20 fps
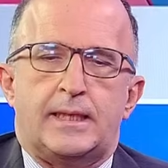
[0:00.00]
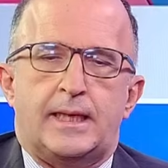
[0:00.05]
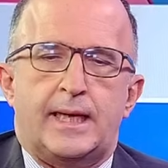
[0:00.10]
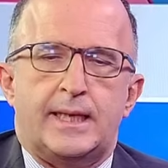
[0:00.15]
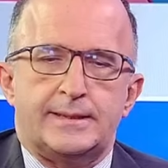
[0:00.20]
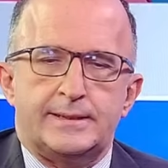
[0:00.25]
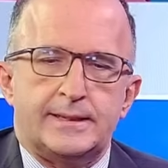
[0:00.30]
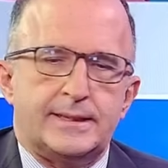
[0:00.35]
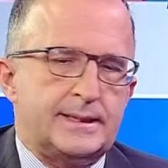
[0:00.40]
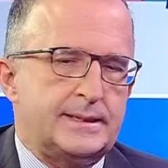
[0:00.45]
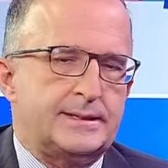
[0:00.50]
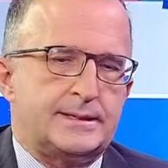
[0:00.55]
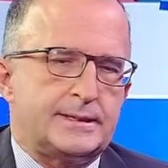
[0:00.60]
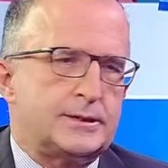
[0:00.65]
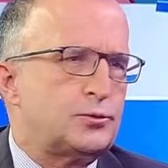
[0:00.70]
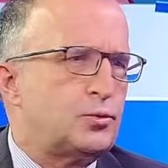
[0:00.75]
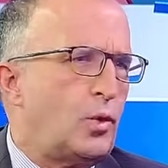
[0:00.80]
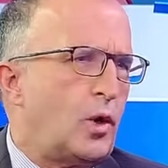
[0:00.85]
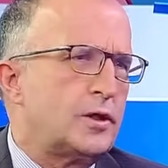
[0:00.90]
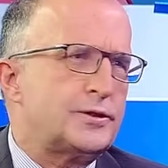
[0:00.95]
And this
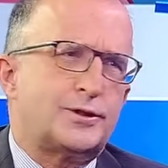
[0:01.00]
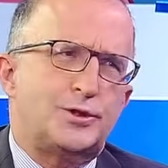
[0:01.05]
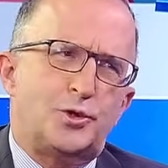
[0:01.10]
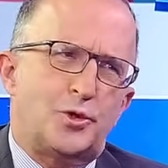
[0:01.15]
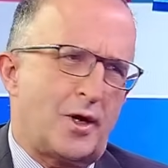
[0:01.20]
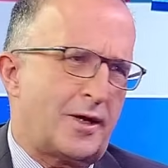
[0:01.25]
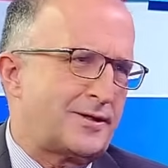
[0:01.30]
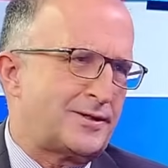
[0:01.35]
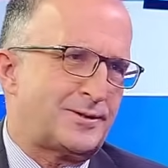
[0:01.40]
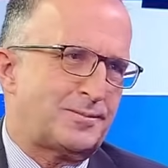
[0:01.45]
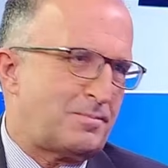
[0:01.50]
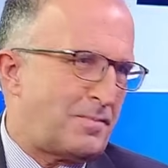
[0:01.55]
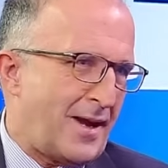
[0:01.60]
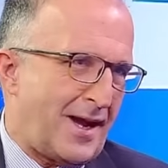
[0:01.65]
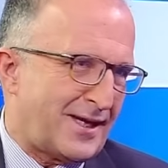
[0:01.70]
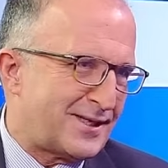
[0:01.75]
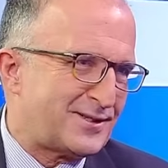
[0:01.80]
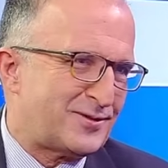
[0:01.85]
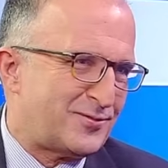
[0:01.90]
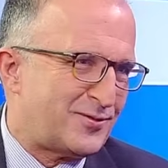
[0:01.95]
is what you
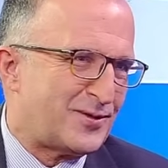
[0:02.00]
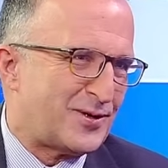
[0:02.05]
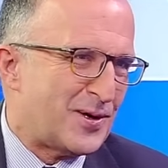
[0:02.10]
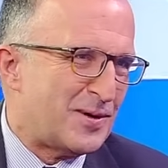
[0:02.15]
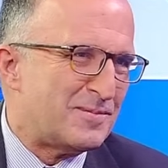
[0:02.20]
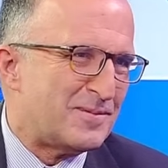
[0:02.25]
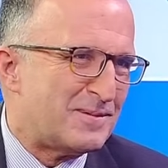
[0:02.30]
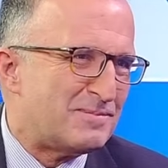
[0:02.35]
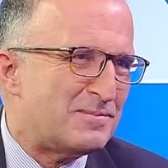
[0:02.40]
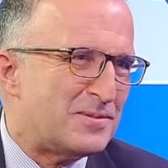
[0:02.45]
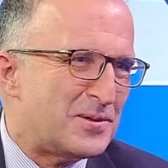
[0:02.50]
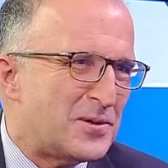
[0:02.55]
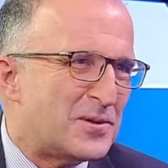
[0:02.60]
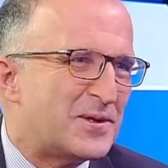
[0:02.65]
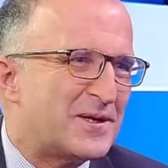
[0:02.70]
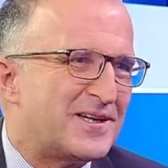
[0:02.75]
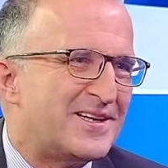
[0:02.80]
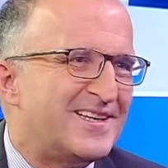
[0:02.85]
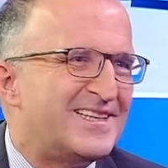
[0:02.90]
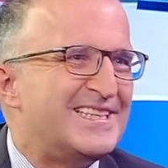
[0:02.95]
expect from a
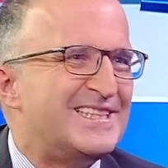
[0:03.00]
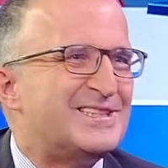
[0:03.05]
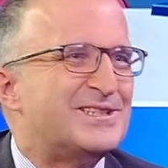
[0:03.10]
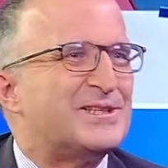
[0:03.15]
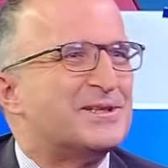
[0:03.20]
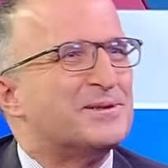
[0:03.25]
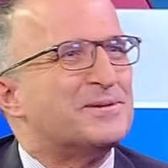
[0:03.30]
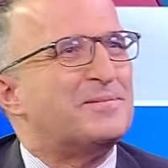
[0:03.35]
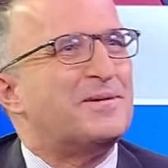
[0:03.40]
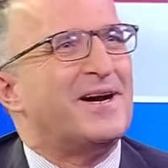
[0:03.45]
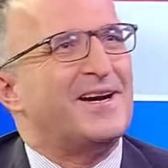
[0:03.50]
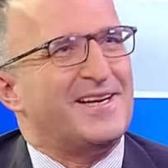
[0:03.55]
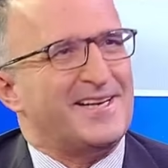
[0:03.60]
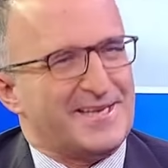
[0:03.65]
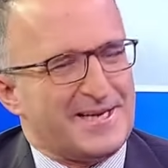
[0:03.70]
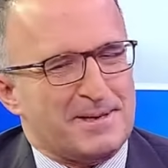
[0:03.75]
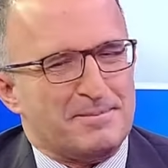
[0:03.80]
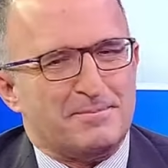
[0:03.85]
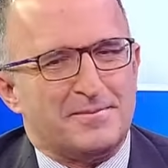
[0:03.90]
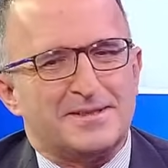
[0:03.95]
book issued by
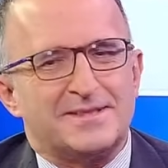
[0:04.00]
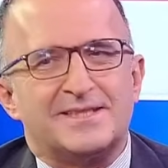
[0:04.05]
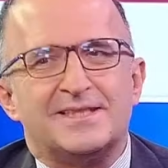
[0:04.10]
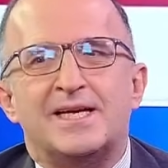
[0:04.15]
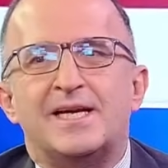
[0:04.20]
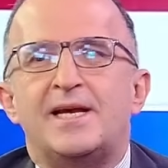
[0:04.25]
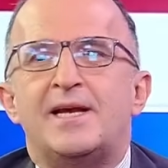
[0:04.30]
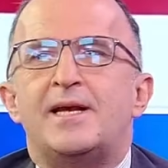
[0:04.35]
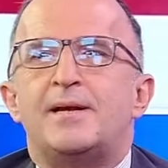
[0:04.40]
an embassy.